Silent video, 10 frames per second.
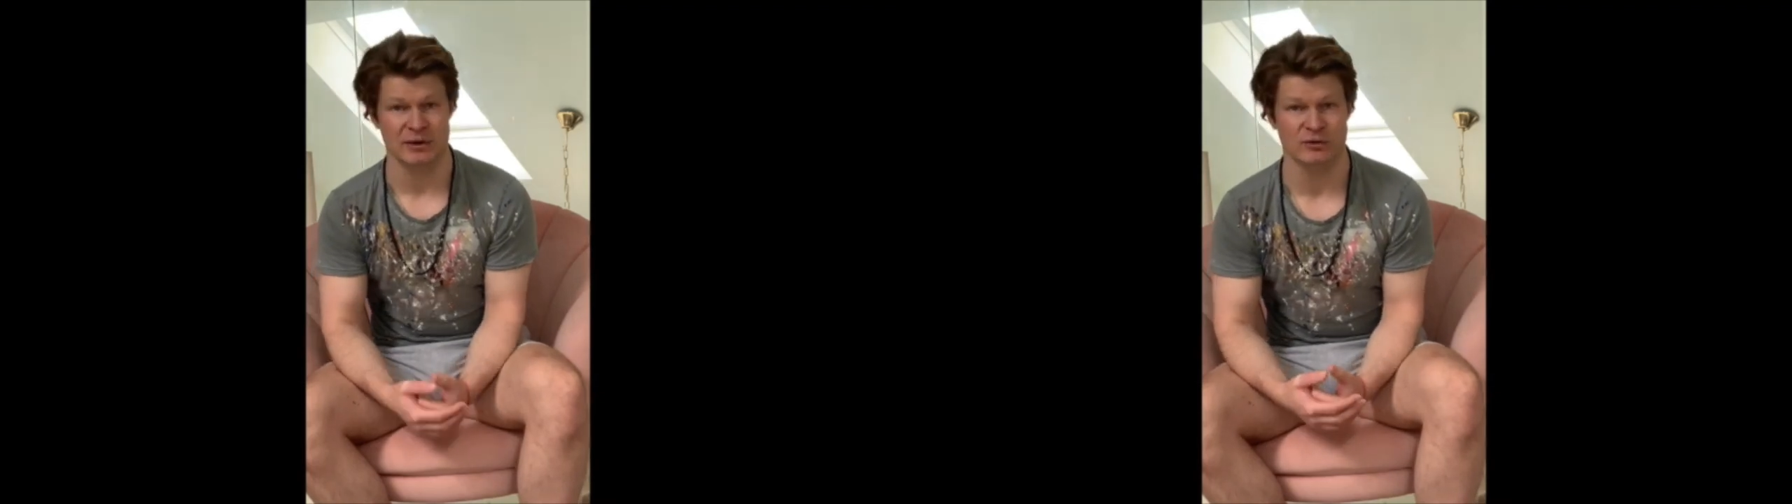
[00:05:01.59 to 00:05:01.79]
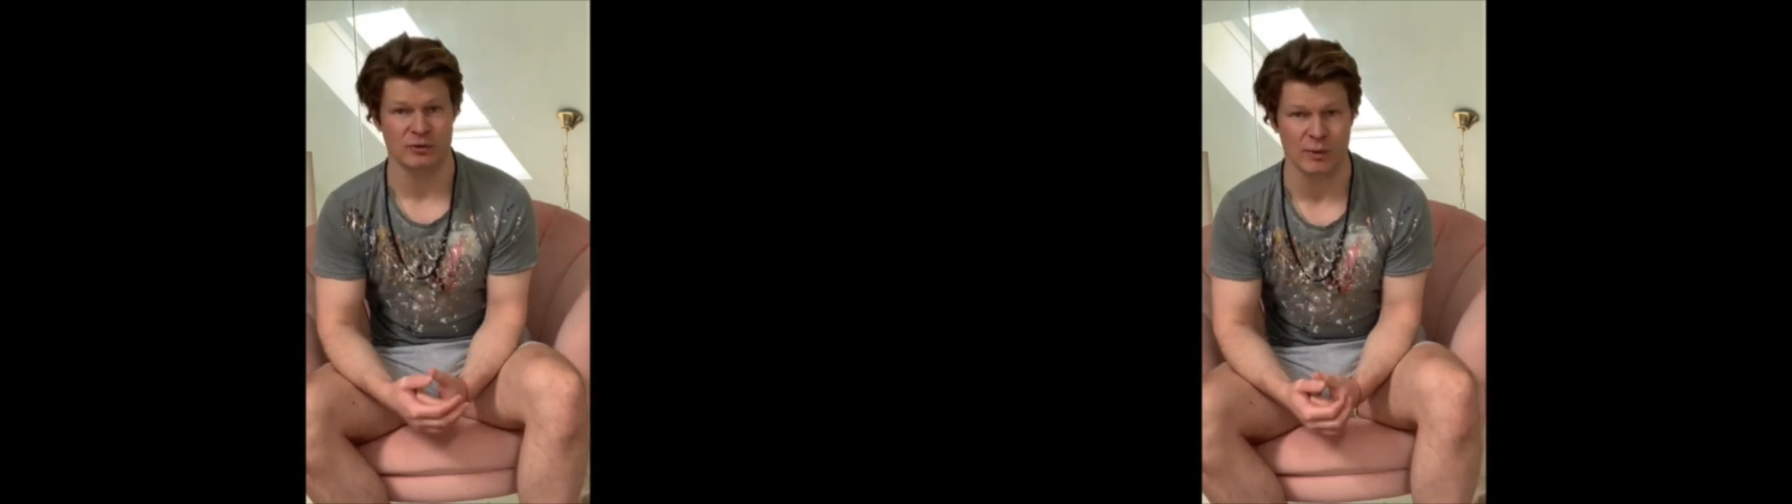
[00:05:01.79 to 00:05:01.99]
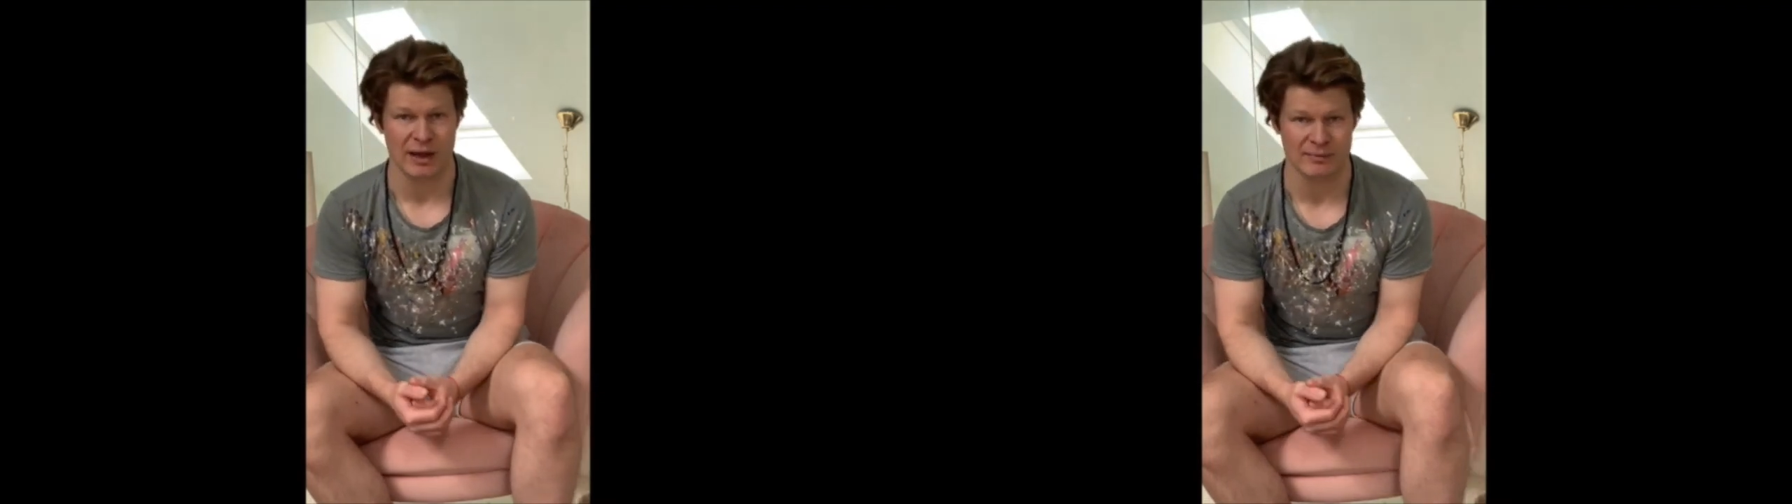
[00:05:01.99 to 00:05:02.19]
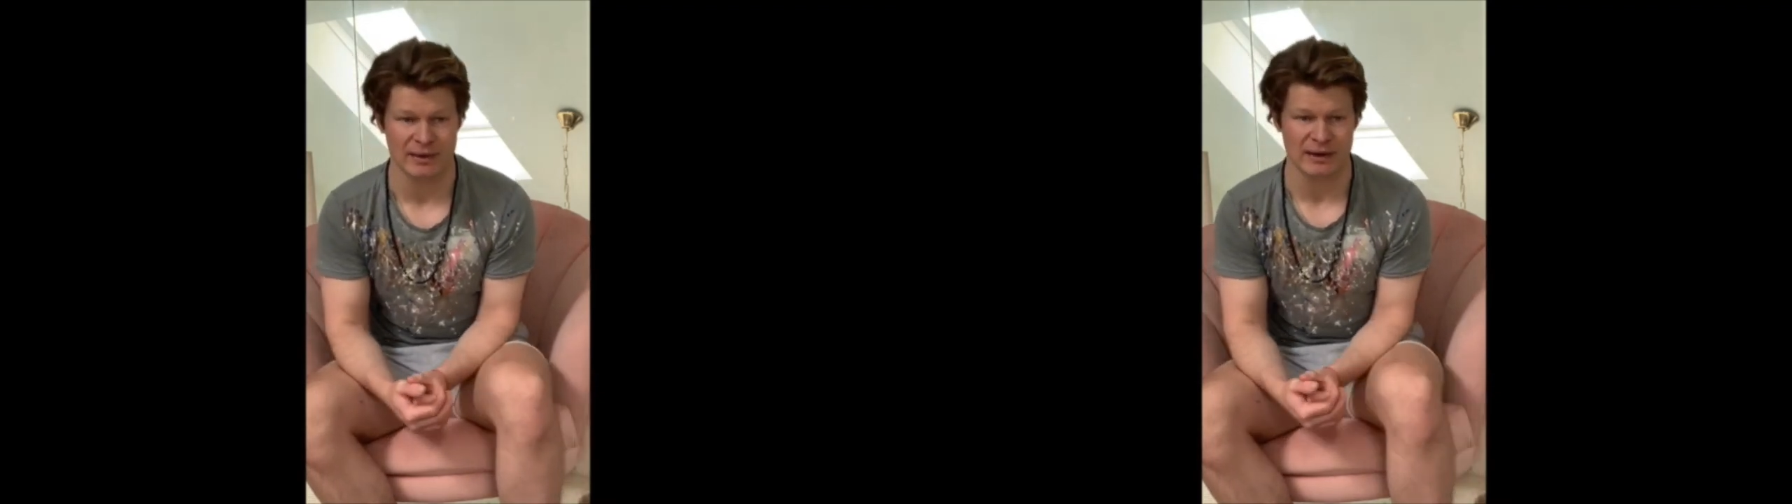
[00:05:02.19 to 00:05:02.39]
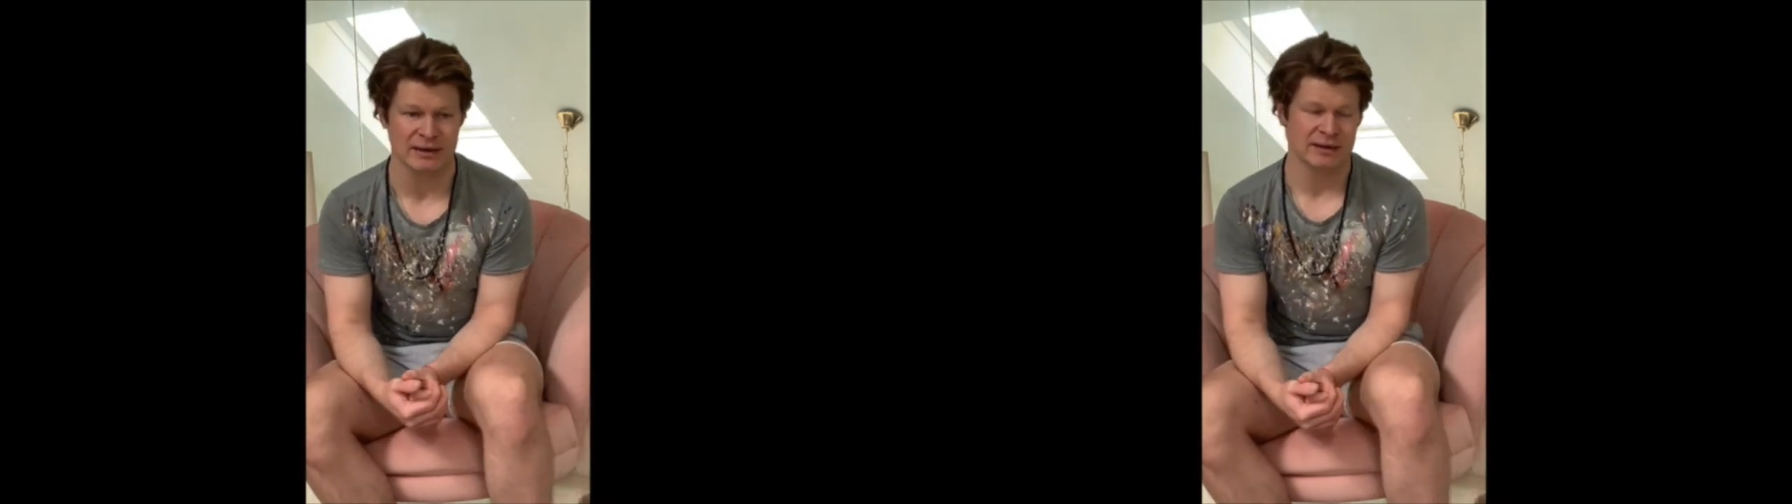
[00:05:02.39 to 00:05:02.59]

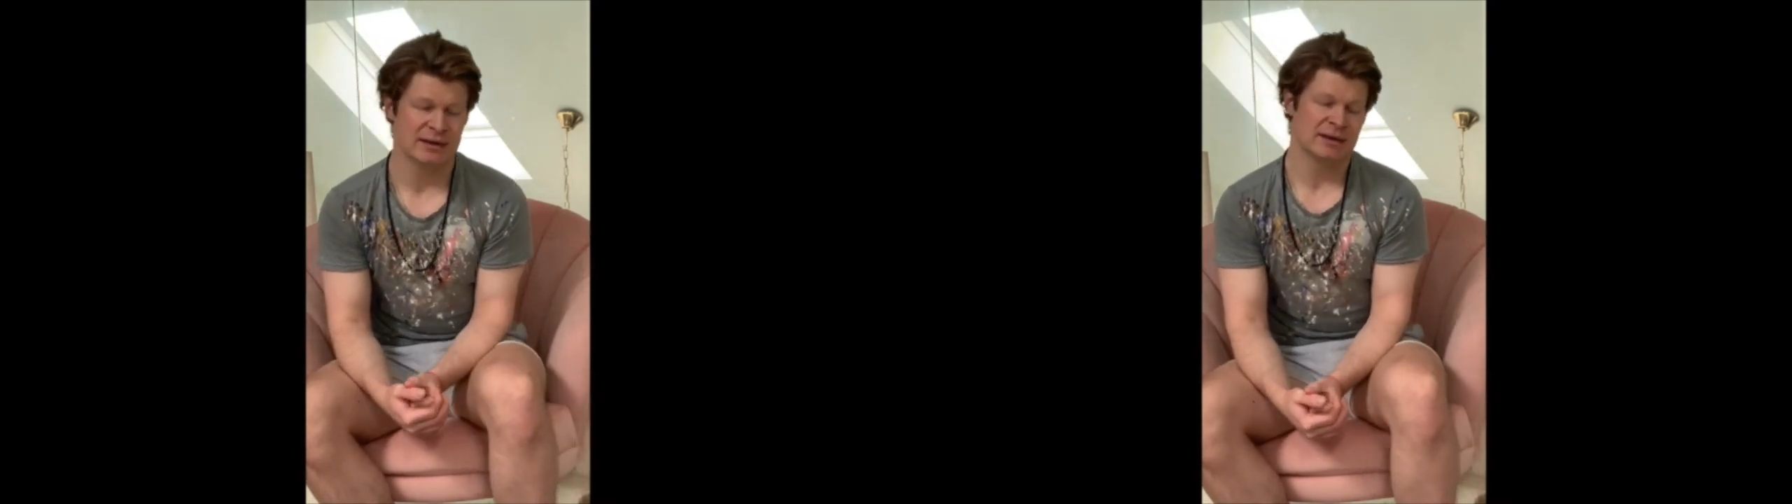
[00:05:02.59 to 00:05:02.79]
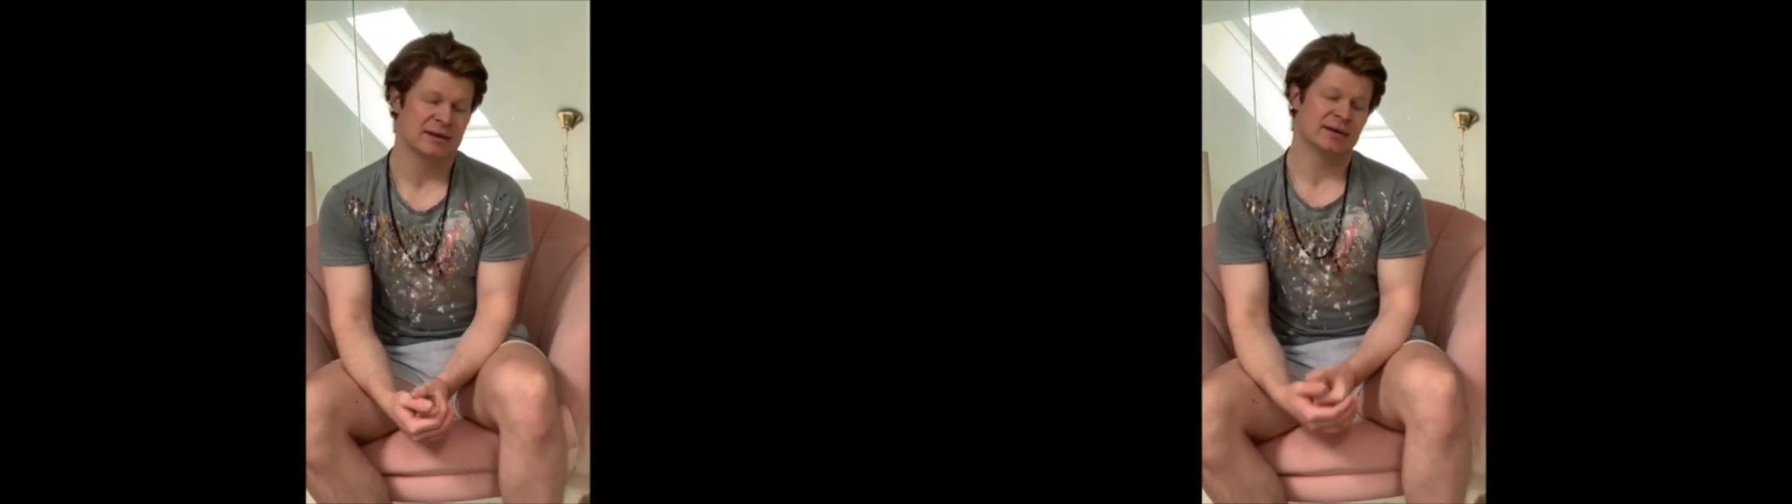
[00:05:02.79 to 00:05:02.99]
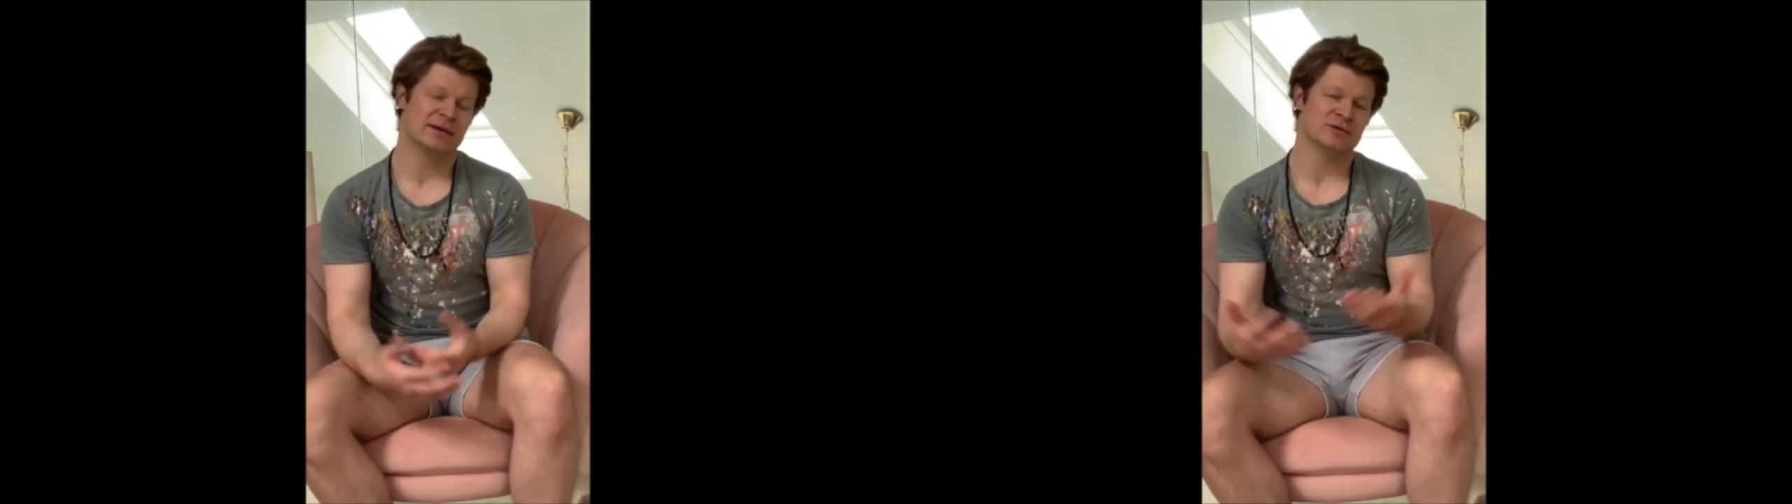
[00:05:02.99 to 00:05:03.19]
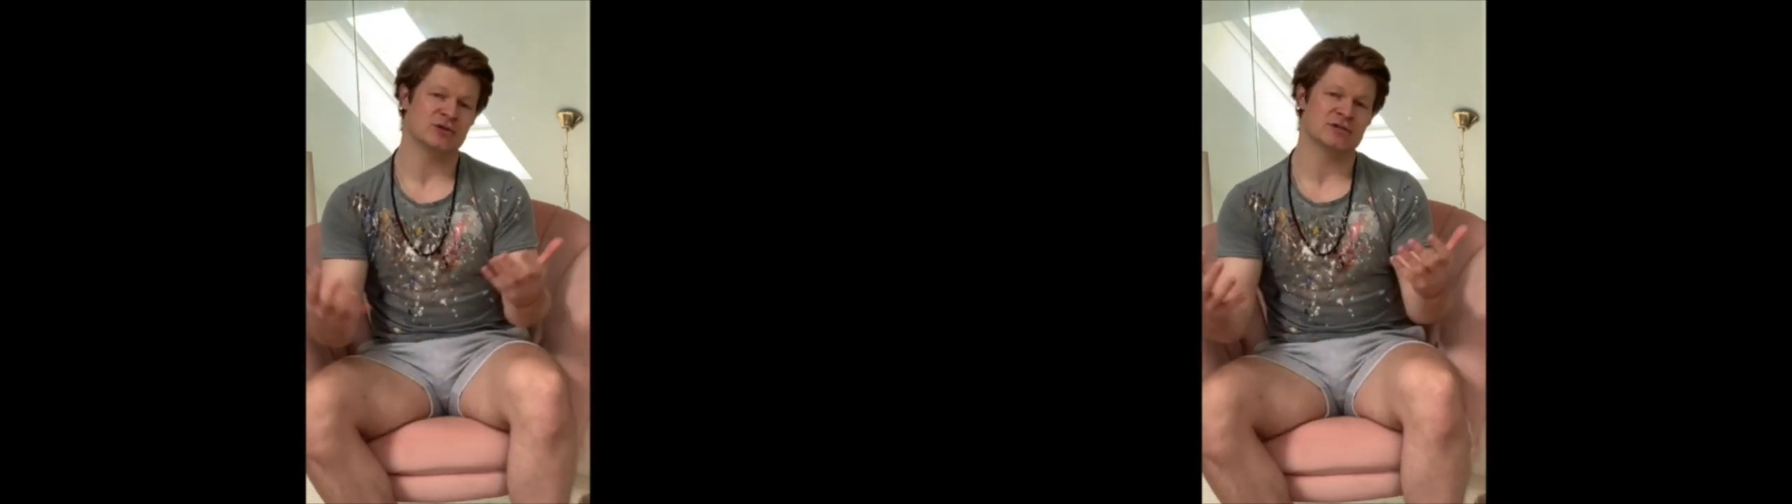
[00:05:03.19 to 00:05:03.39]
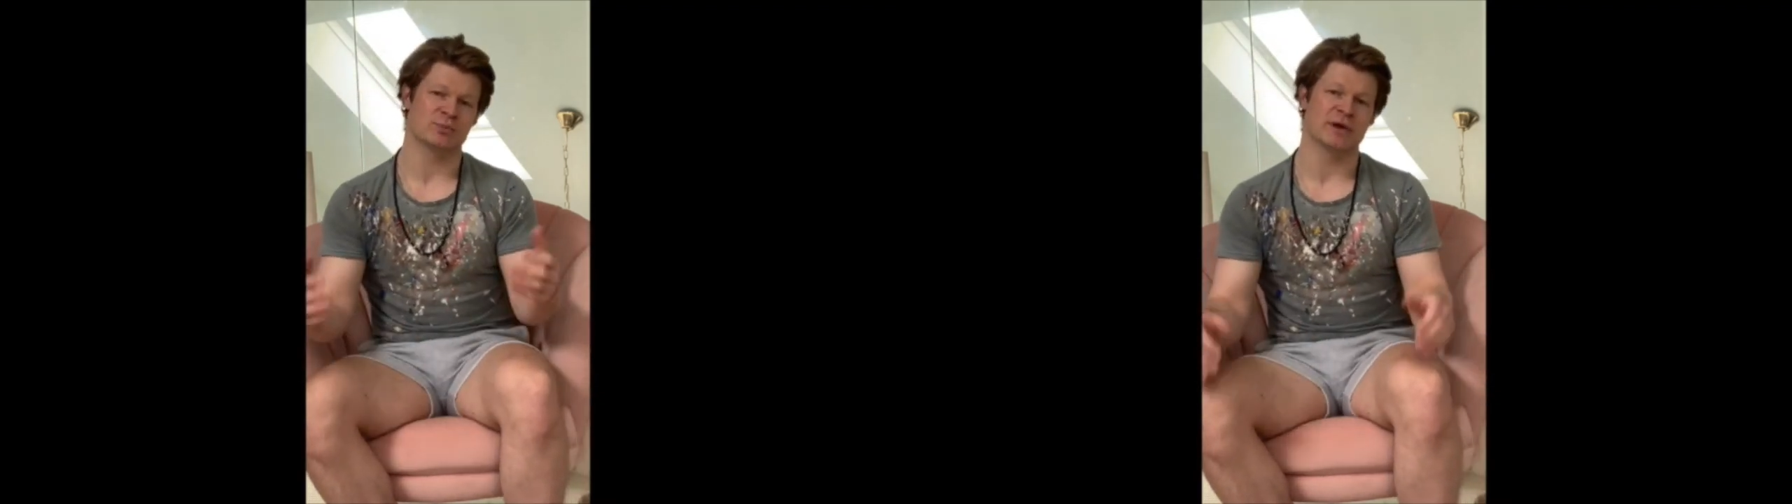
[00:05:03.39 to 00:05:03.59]
overwhelming,
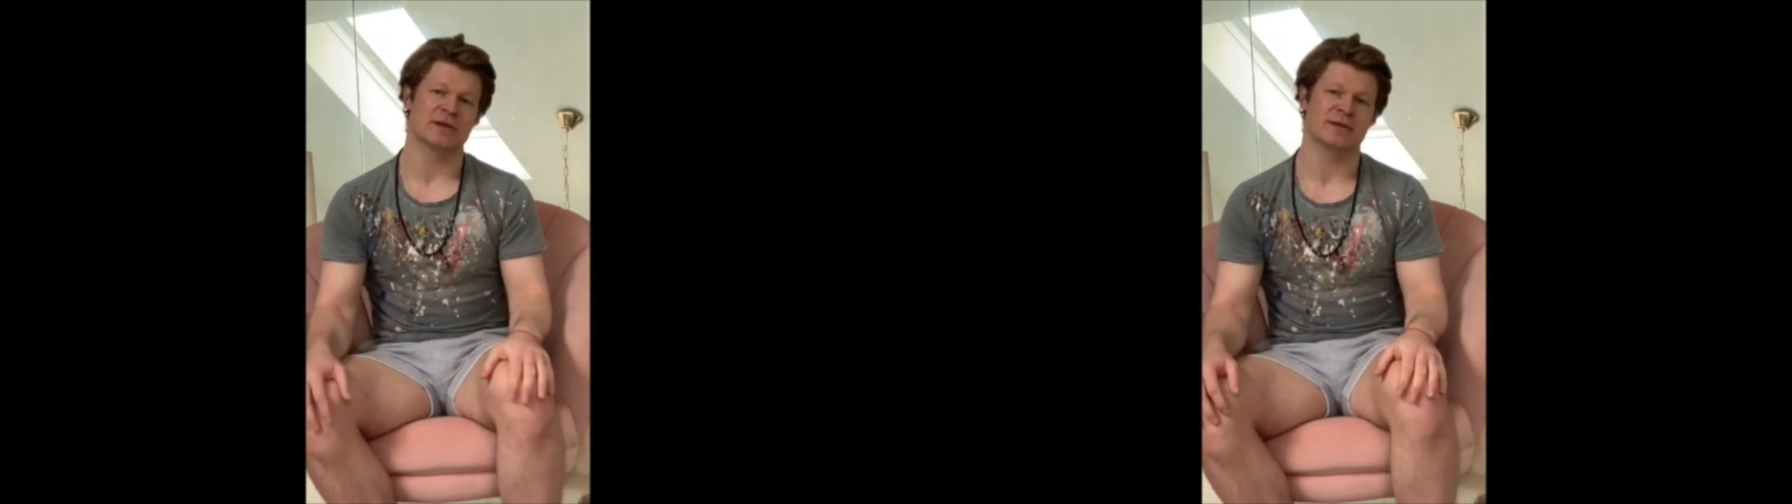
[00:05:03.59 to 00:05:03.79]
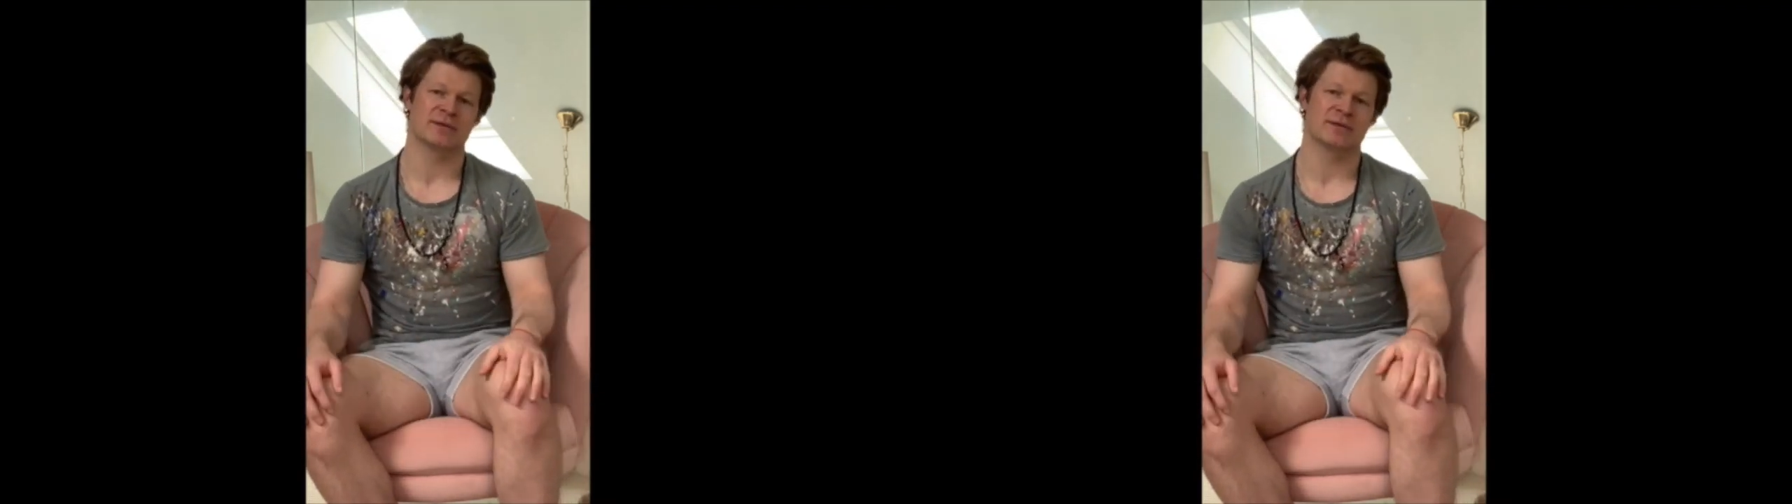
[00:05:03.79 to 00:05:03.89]
just breathe.